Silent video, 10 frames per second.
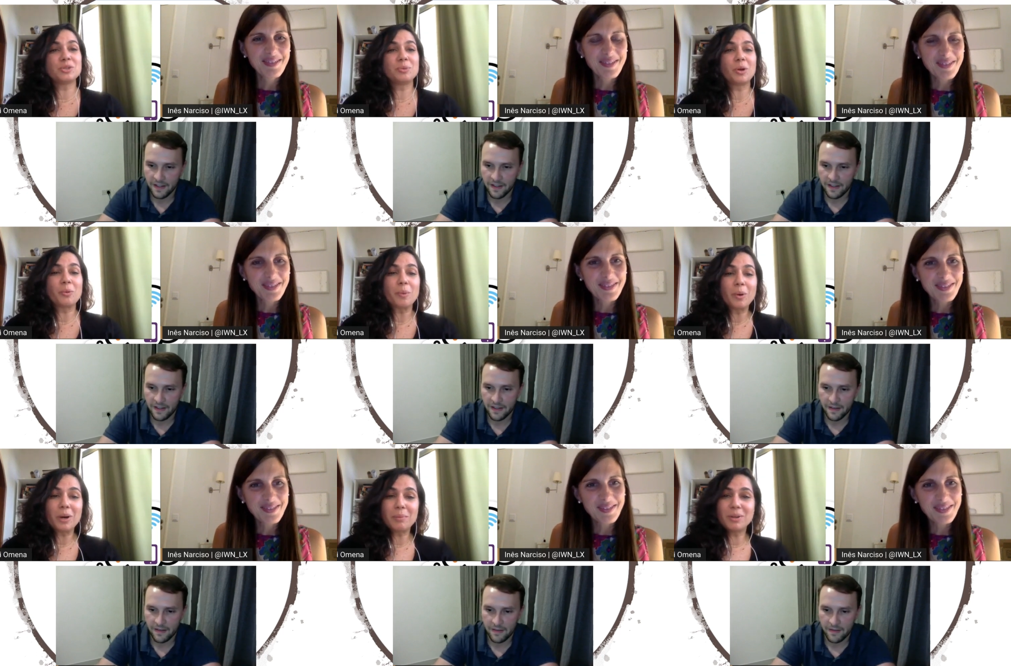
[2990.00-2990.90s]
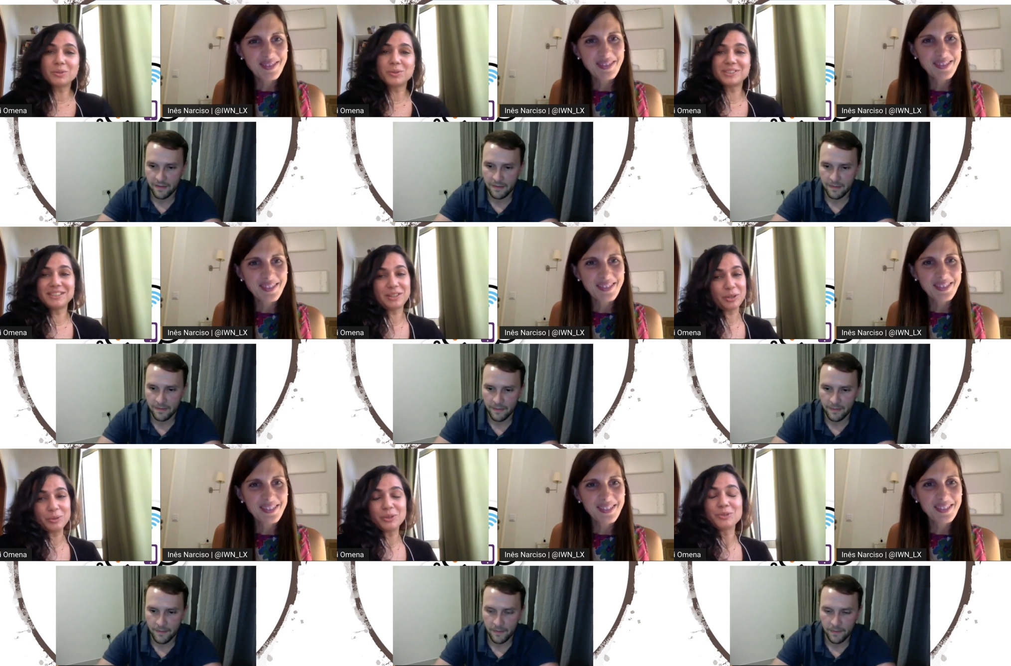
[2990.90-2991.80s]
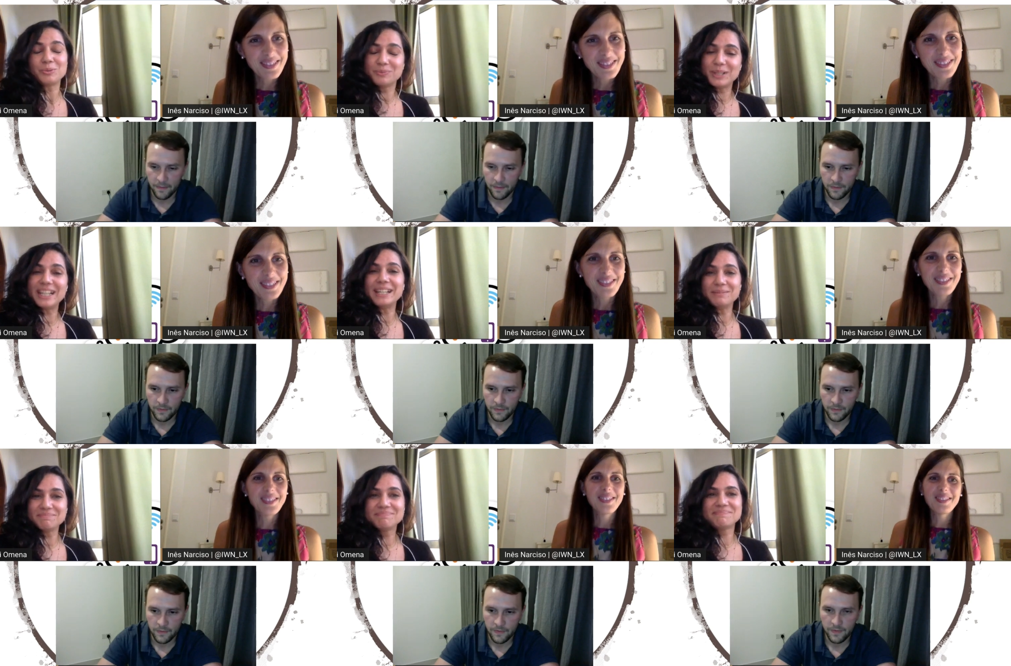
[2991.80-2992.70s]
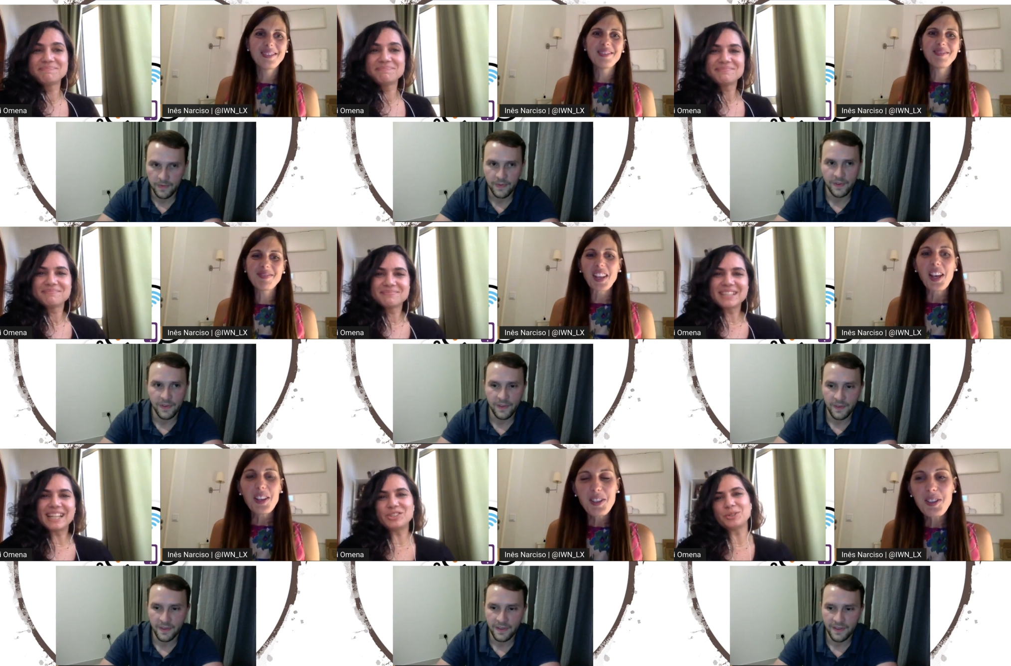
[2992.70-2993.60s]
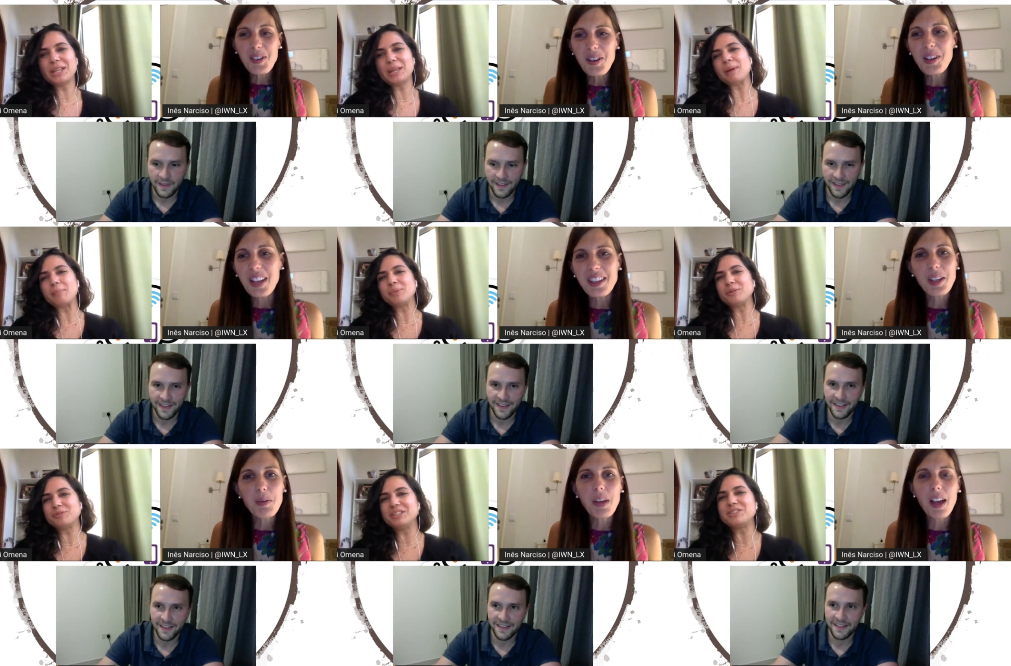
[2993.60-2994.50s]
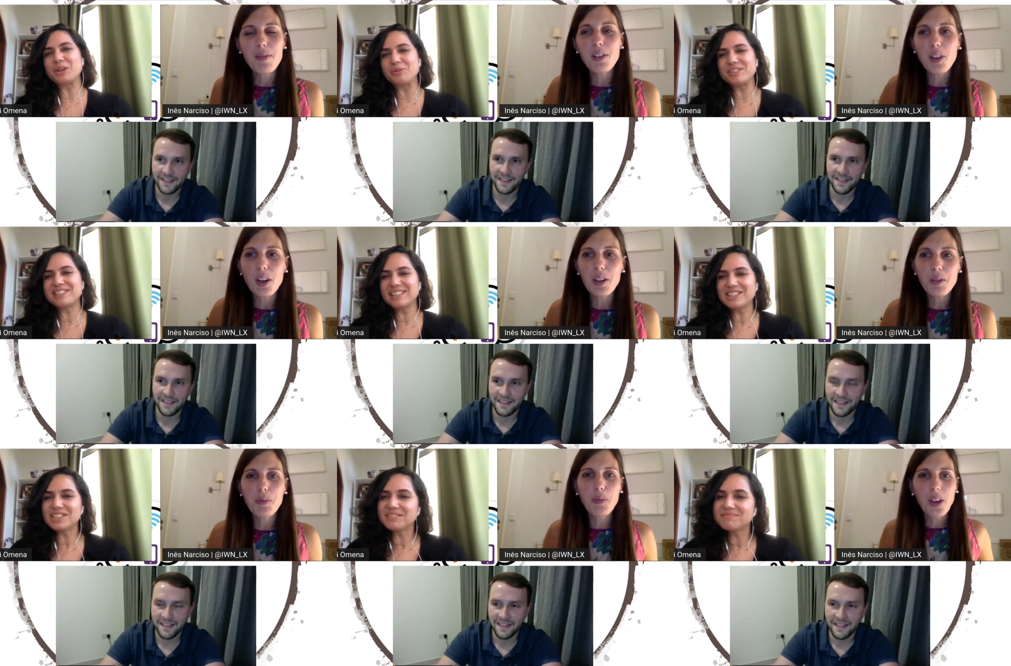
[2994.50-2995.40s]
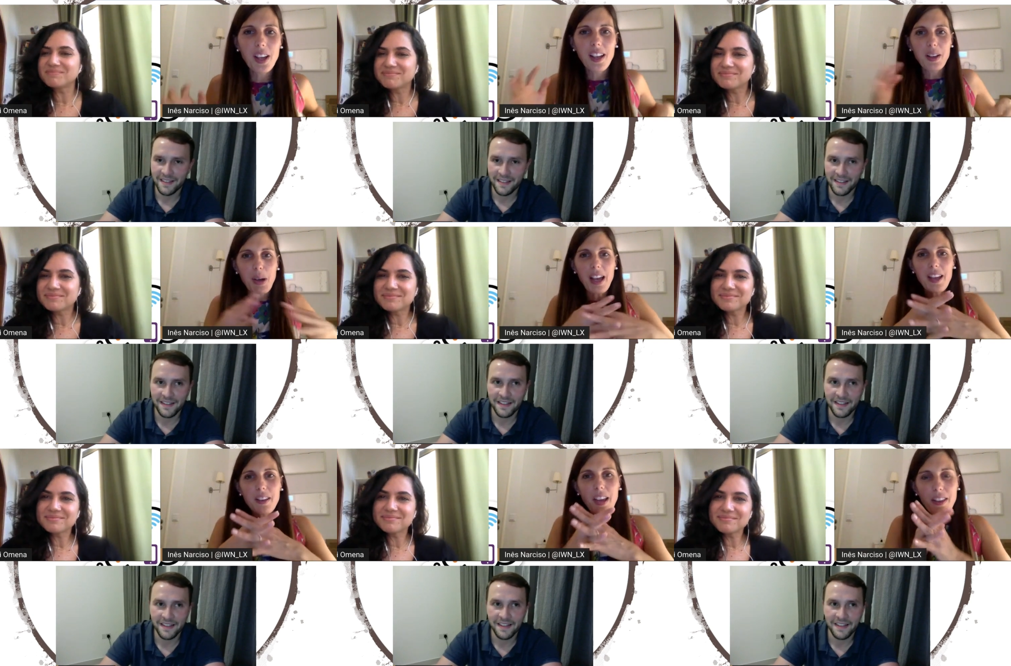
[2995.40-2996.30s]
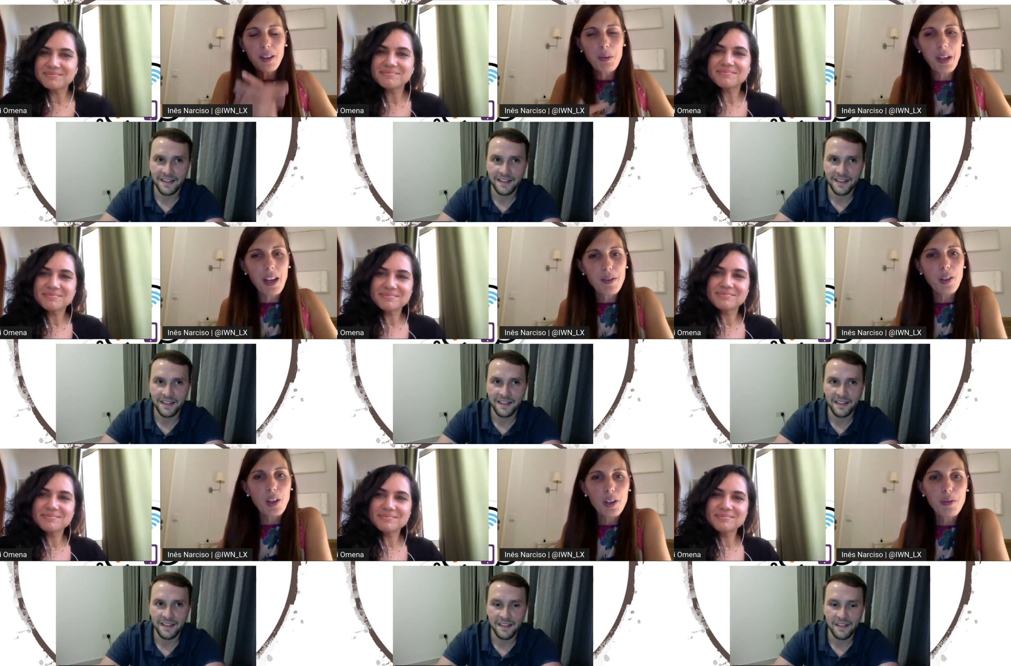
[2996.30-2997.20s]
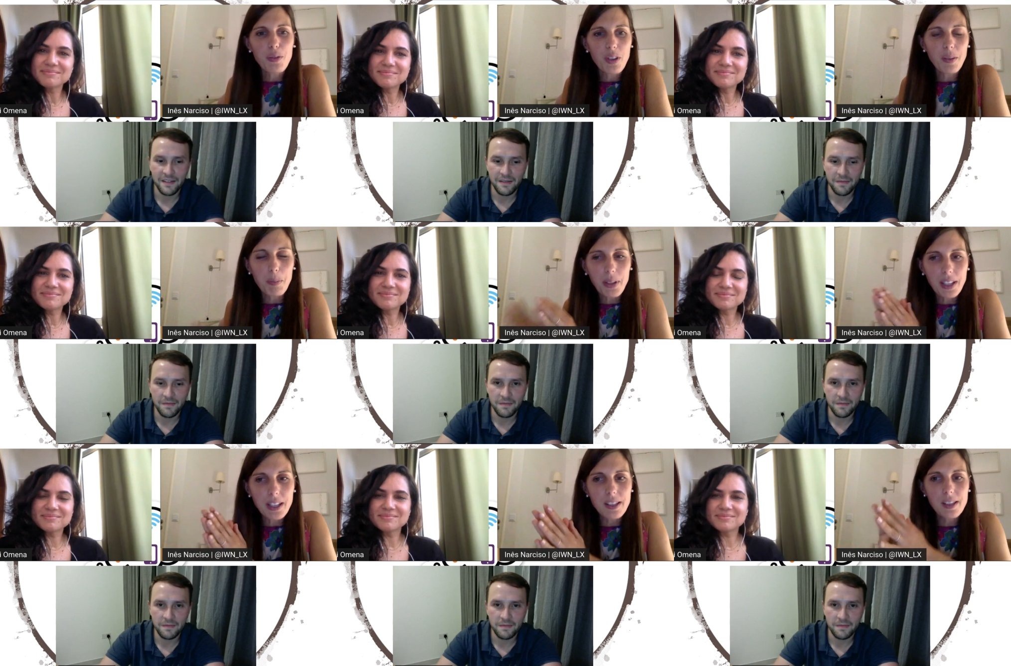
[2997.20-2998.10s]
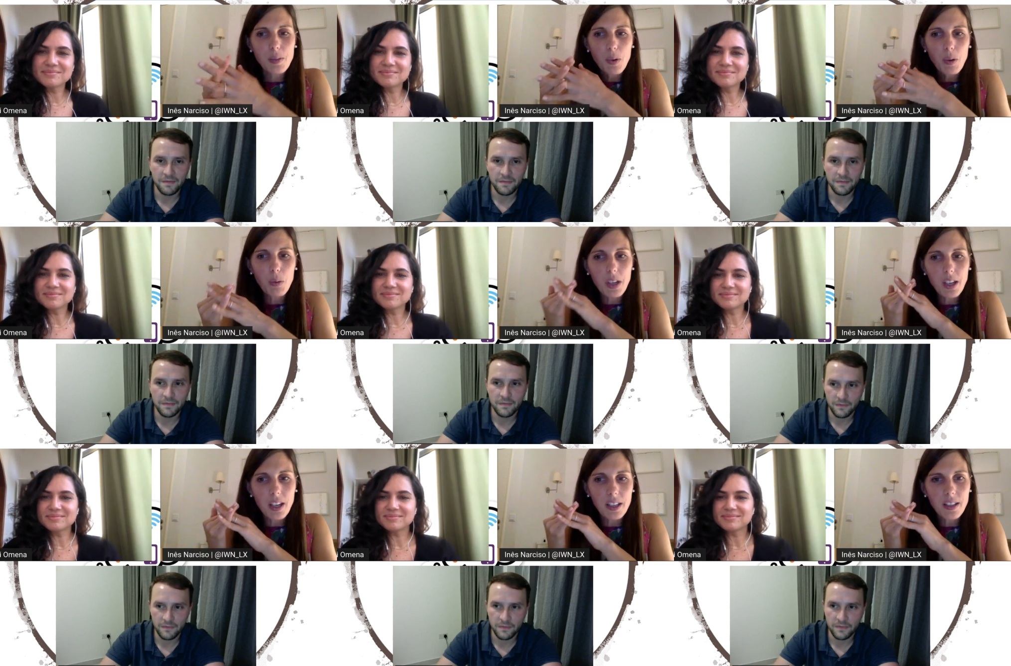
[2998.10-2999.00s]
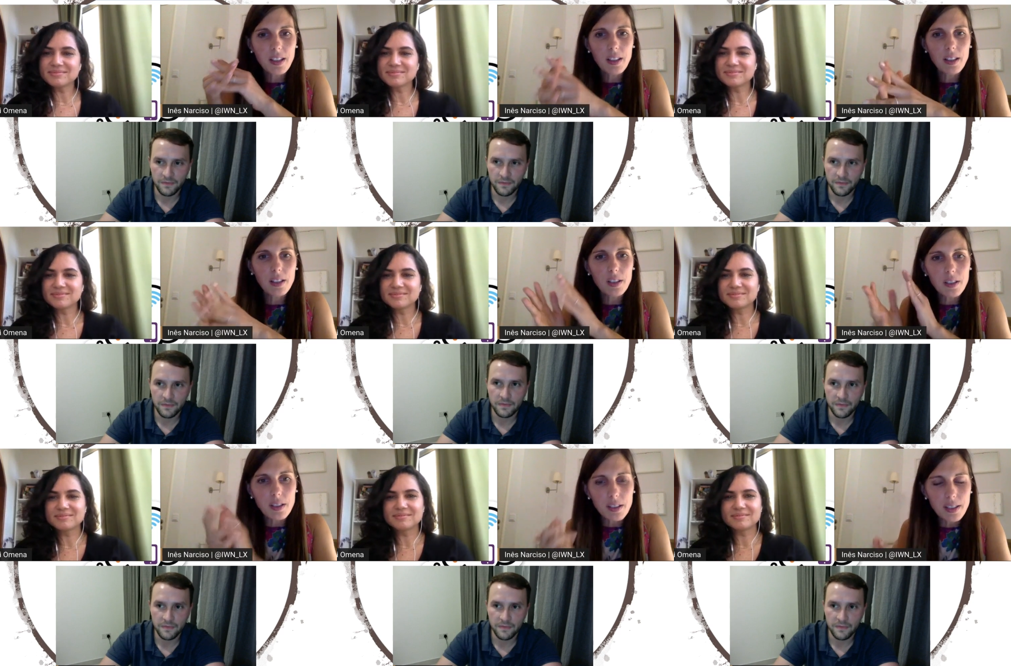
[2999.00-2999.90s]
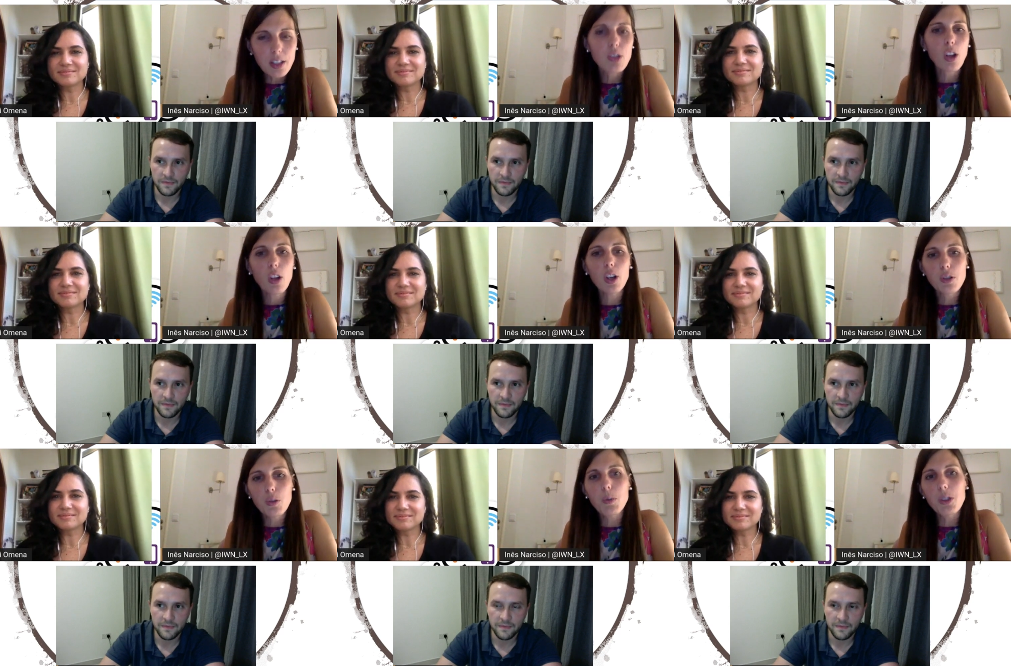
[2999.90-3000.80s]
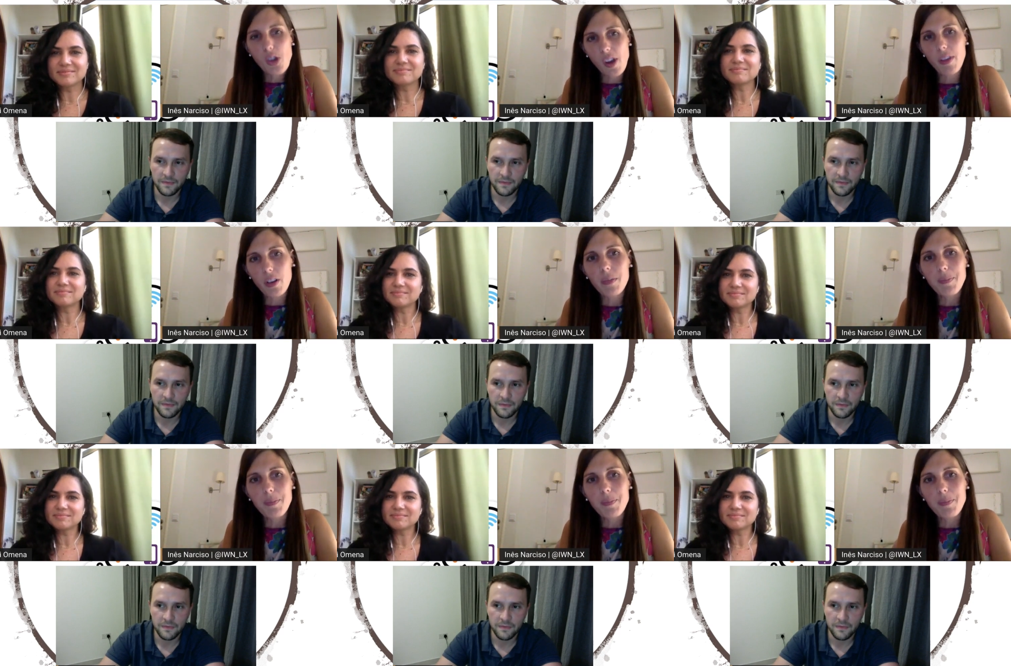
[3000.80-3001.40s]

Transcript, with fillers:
Speaker 1: to know more about all things curious, really, and to keep up with this conversation. Of,
Speaker 2: I have. I think we have a lot of place where we can teach a lot to each other.